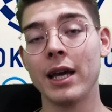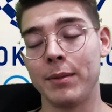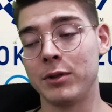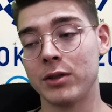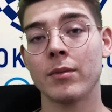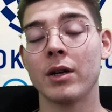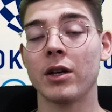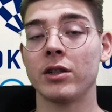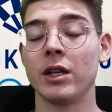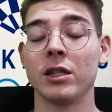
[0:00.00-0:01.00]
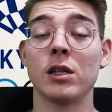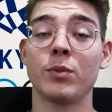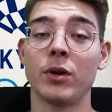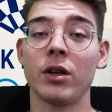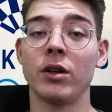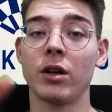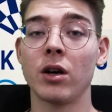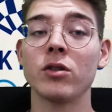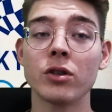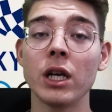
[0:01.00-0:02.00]
Games because it is a spot on the
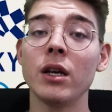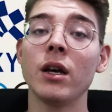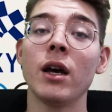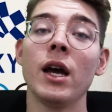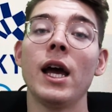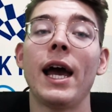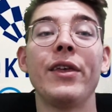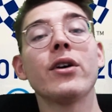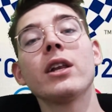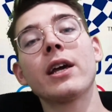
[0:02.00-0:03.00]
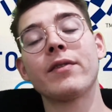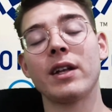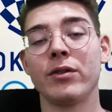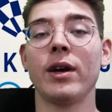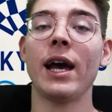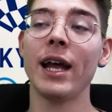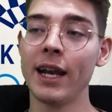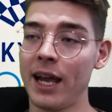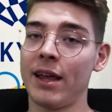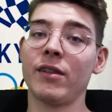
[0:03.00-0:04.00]
country. And you can give that to
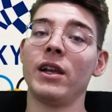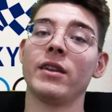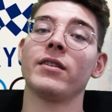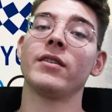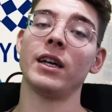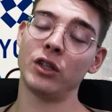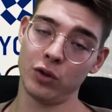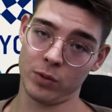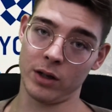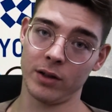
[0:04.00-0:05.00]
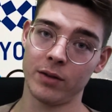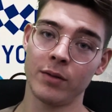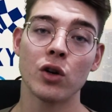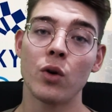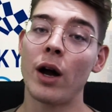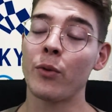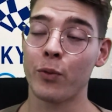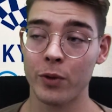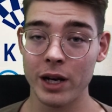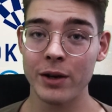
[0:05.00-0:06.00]
any athlete that you want. So I
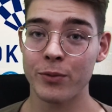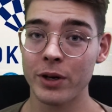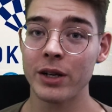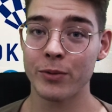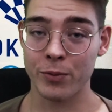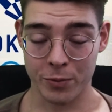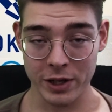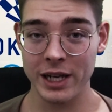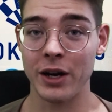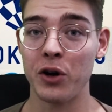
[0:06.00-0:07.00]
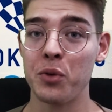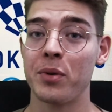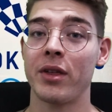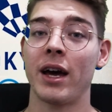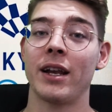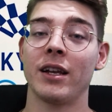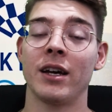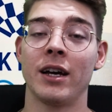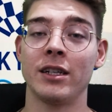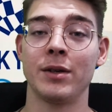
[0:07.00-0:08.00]
really hope
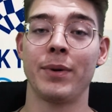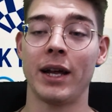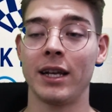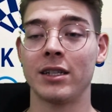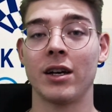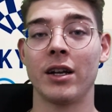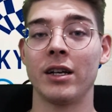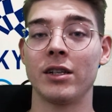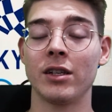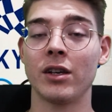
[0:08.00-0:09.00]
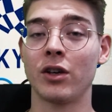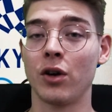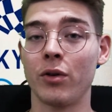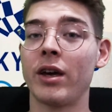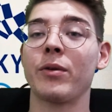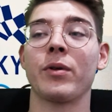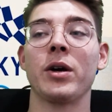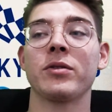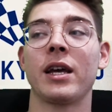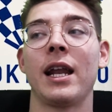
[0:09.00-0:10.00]
that Japan is gonna go that
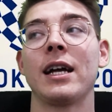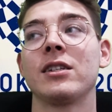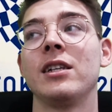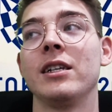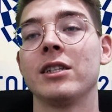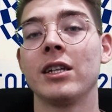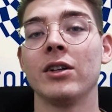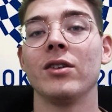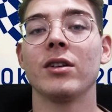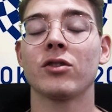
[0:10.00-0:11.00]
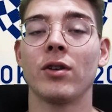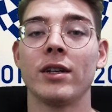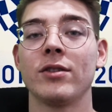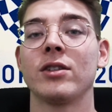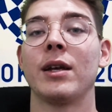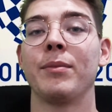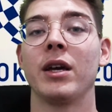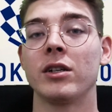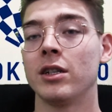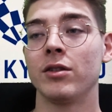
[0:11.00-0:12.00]
route and actually still try to send
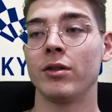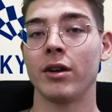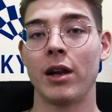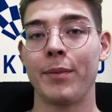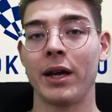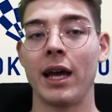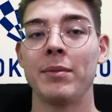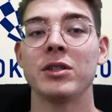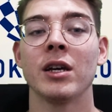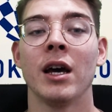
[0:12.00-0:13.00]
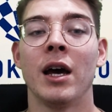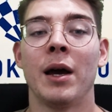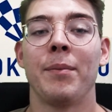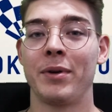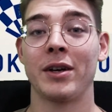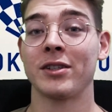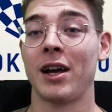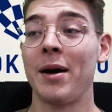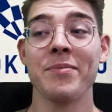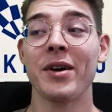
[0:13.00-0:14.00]
Miyachi to the Olympic Games. Because
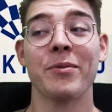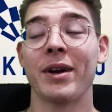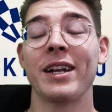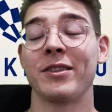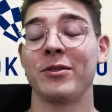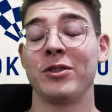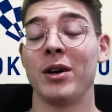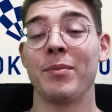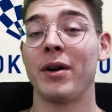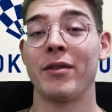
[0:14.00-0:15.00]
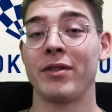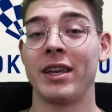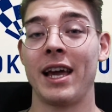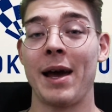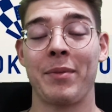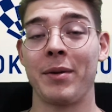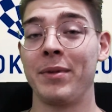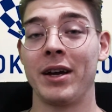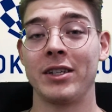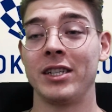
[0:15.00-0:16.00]
I'm not ready to jump off the Epke
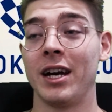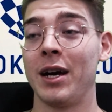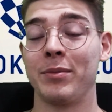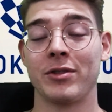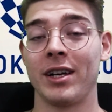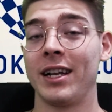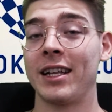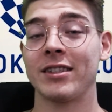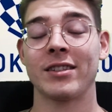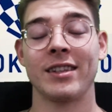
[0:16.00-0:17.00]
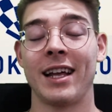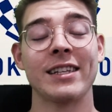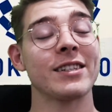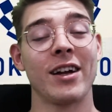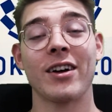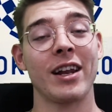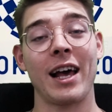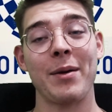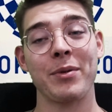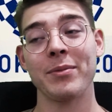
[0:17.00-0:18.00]
Miyachi hype train. That's not gonna
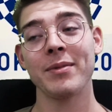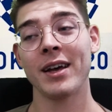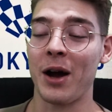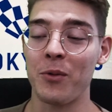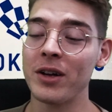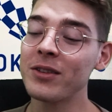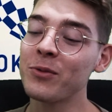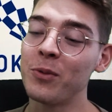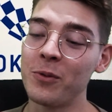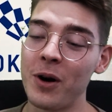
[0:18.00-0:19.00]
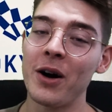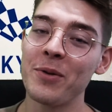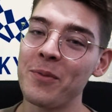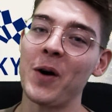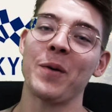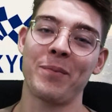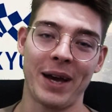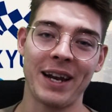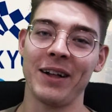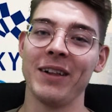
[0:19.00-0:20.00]
happen. I want one more
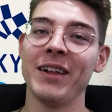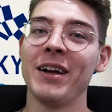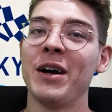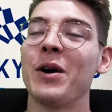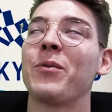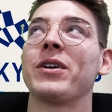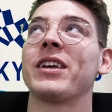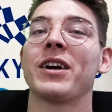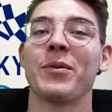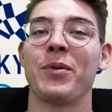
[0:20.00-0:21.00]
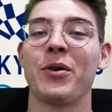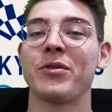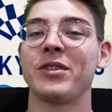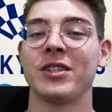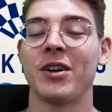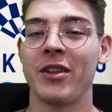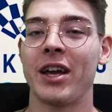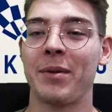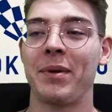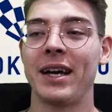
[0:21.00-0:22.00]
battle where they are both just on
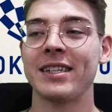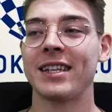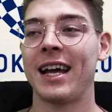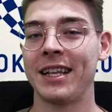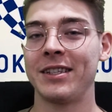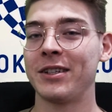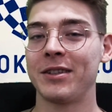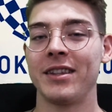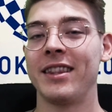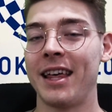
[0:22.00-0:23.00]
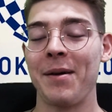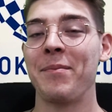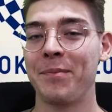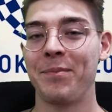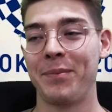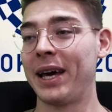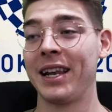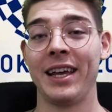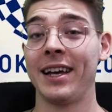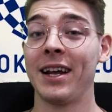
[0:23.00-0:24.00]
their best and just them
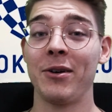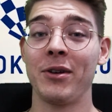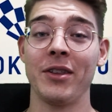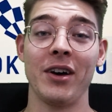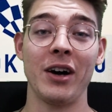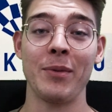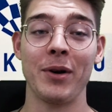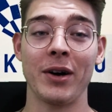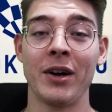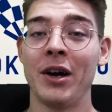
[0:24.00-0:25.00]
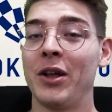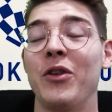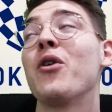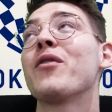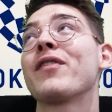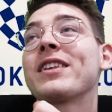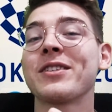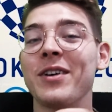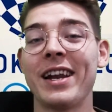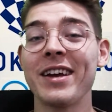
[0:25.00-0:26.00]
battling it out on the high bar. No offense
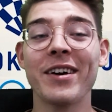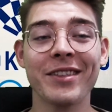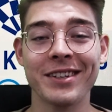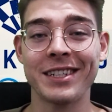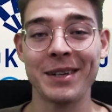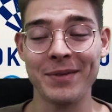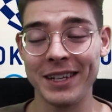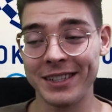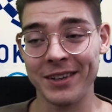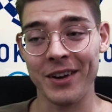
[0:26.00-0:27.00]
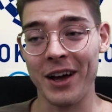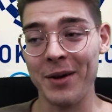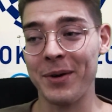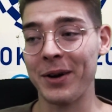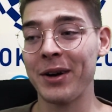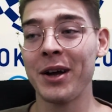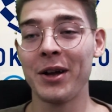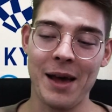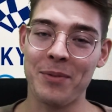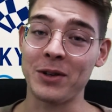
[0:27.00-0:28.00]
to any other gymnasts on high bar.
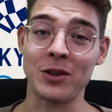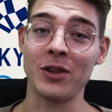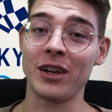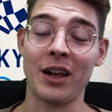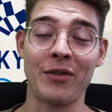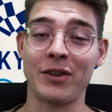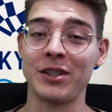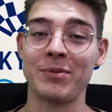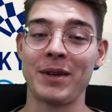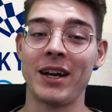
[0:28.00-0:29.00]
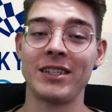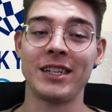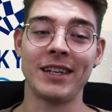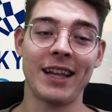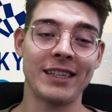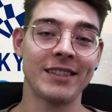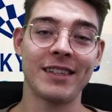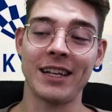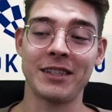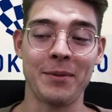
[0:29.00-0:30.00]
Epke Zonderland versus Miyachi,
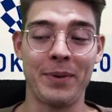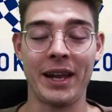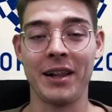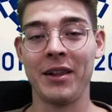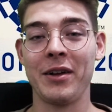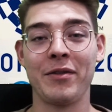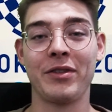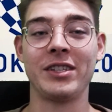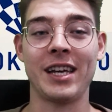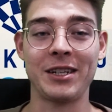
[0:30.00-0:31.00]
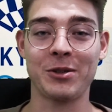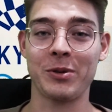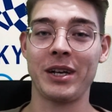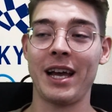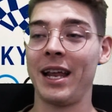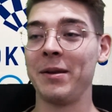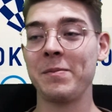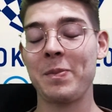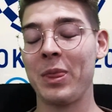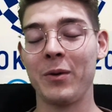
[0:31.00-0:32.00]
that's the battle of the century, and
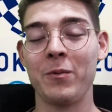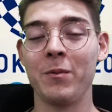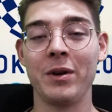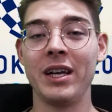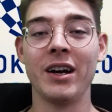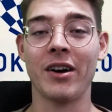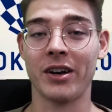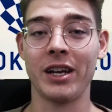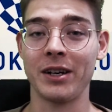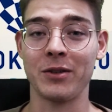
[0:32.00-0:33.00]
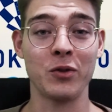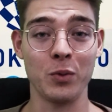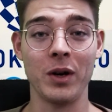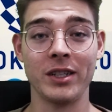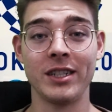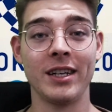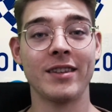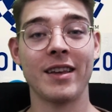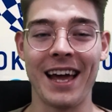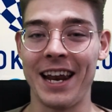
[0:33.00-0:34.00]
we are here to watch
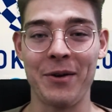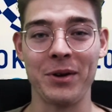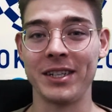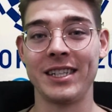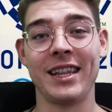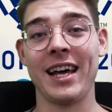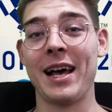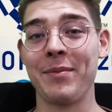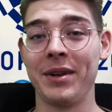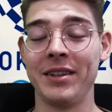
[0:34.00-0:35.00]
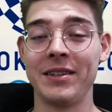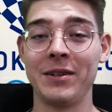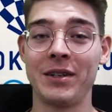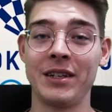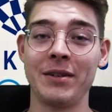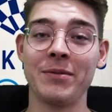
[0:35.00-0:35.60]
it. And I want to see that happen in Tokyo.